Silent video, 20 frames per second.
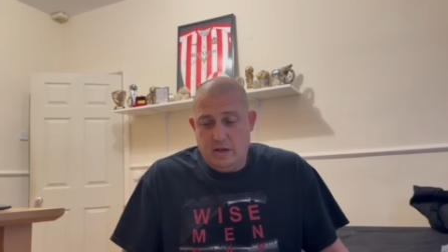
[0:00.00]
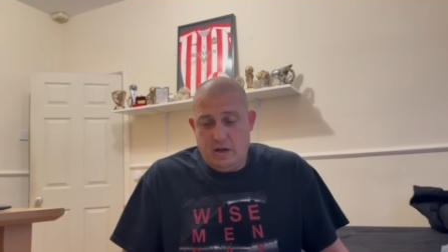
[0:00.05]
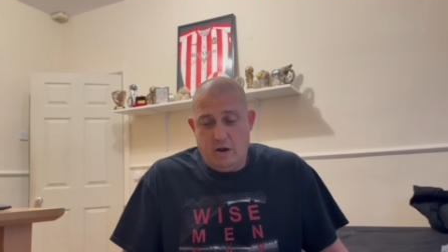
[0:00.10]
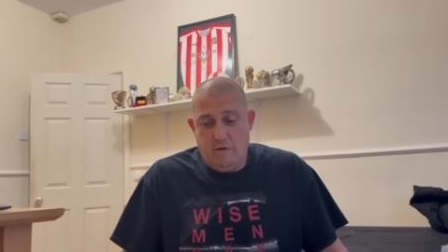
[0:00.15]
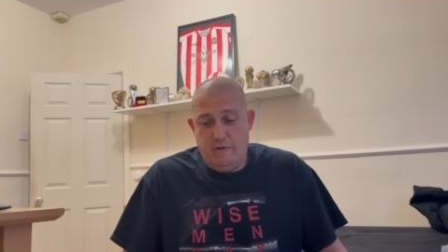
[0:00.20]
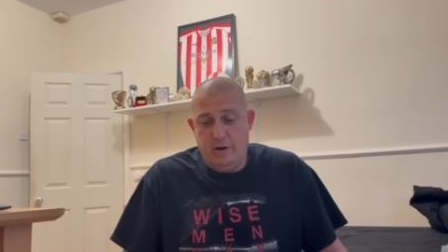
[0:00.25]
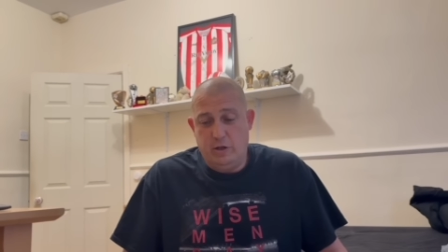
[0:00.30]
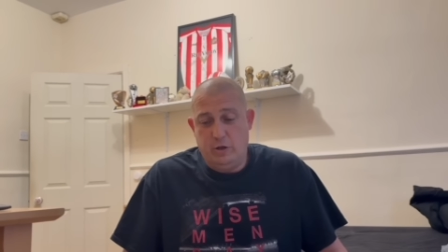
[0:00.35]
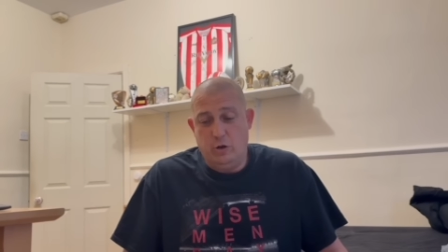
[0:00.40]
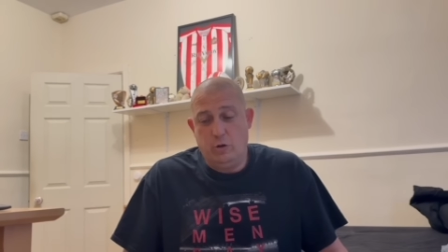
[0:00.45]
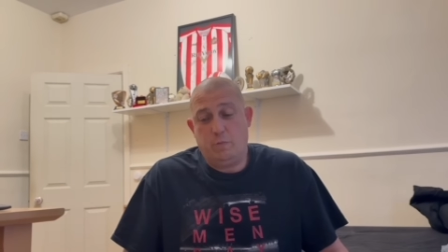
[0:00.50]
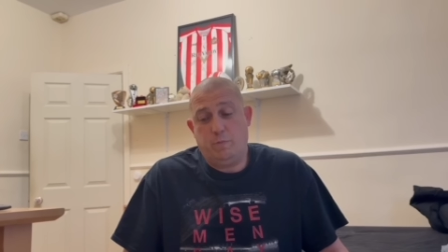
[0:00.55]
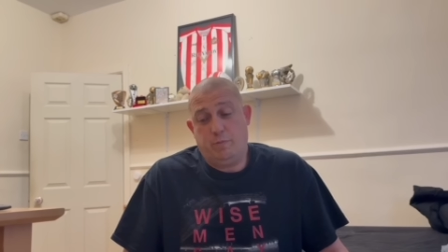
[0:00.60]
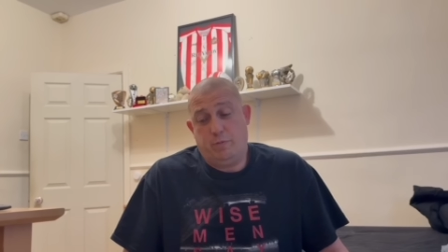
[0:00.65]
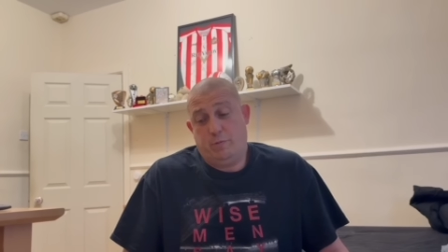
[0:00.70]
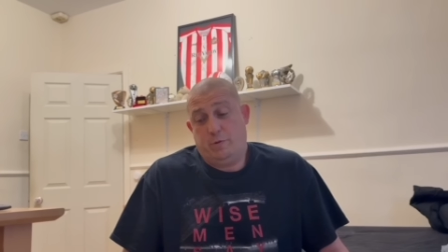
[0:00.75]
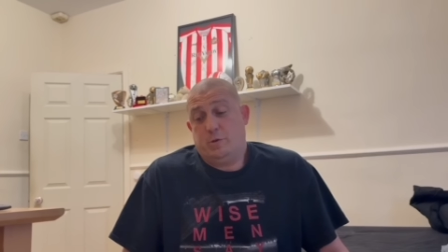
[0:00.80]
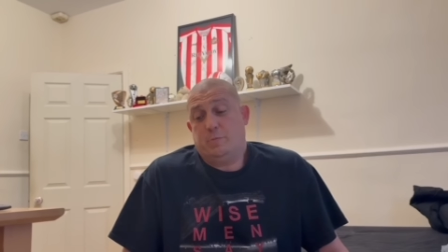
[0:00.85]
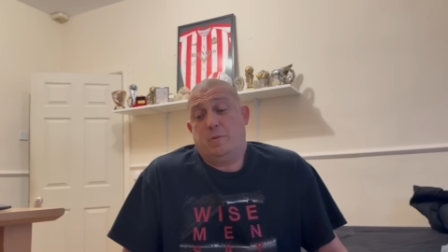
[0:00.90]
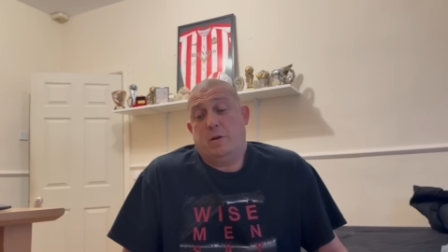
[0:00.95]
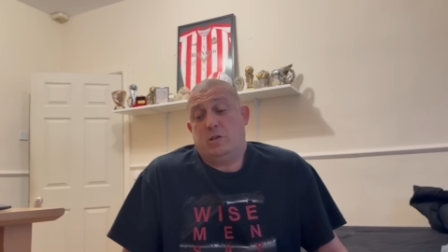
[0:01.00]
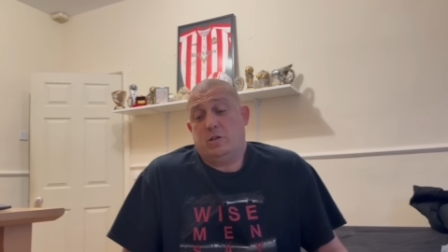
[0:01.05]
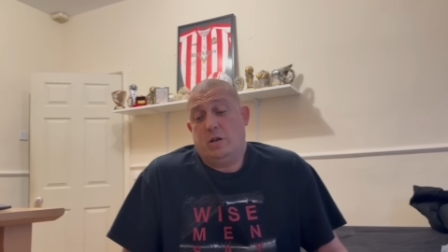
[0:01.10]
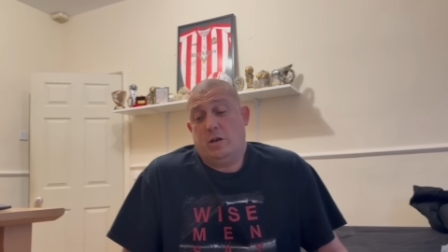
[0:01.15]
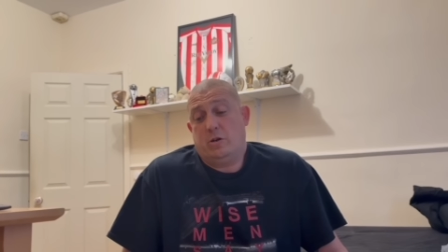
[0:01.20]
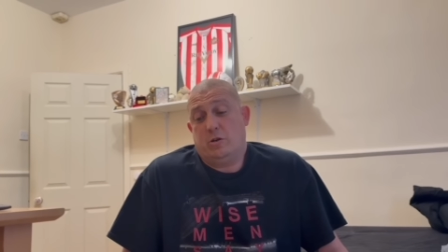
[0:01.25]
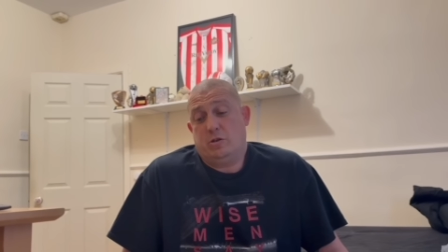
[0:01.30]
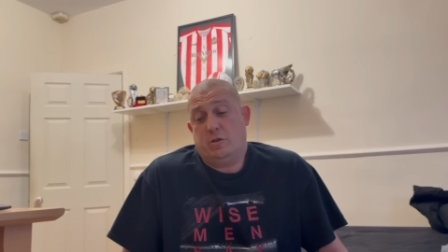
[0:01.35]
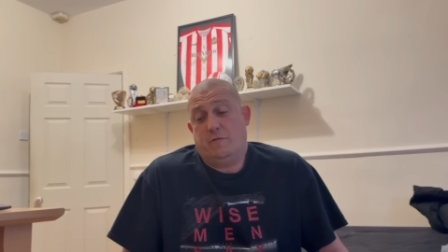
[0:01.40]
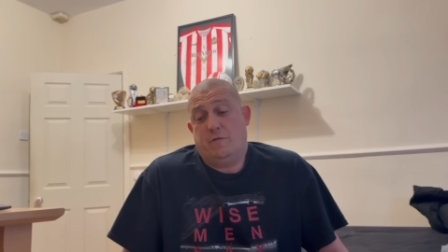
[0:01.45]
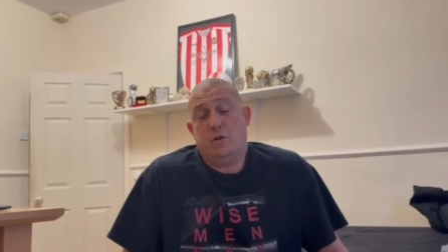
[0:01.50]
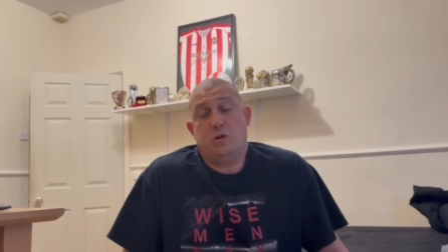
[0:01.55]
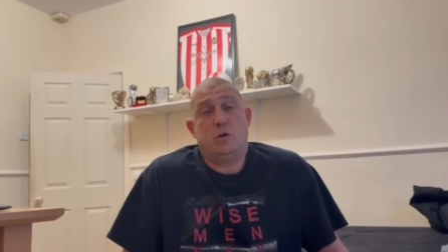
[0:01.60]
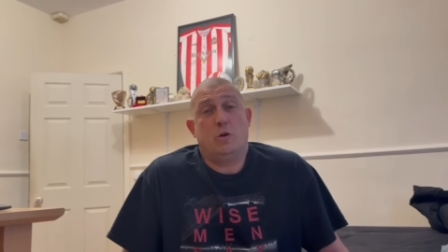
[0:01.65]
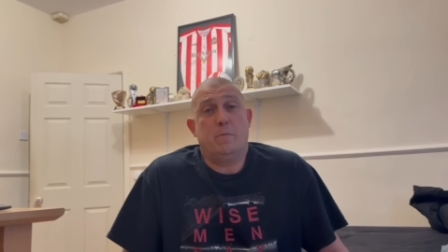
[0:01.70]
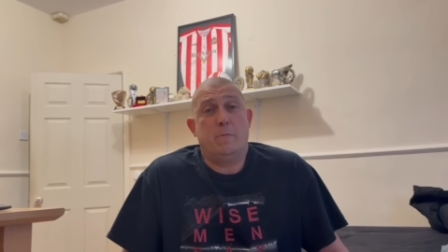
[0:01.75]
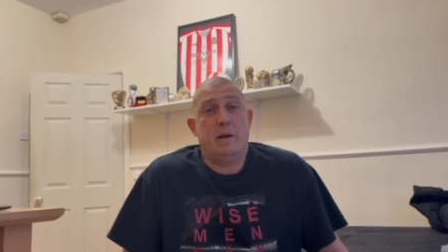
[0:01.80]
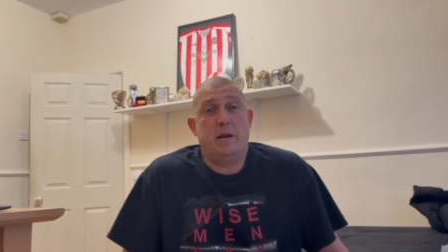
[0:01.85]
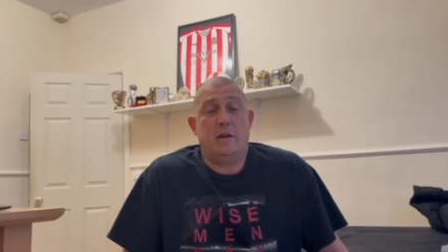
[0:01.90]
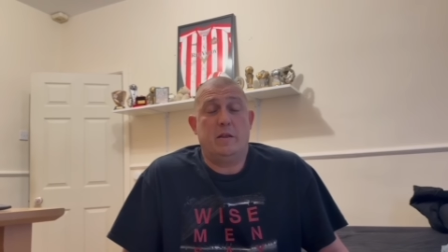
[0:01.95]
I really do, especially because if they
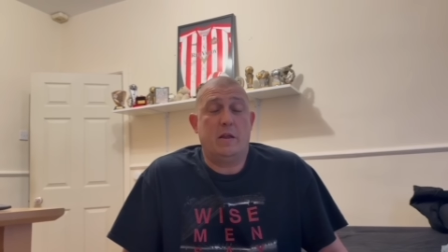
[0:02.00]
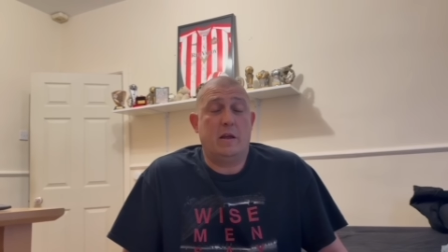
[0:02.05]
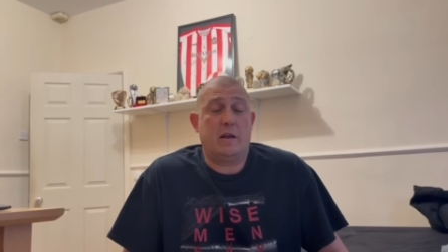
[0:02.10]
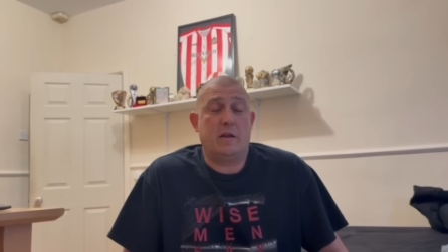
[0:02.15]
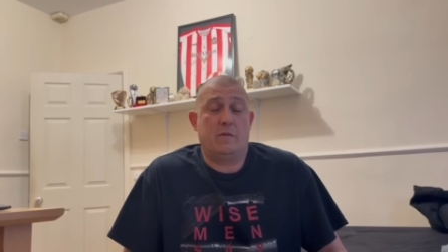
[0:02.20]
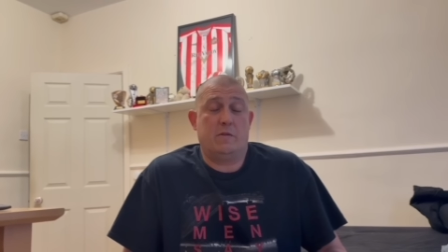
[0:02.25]
do mint and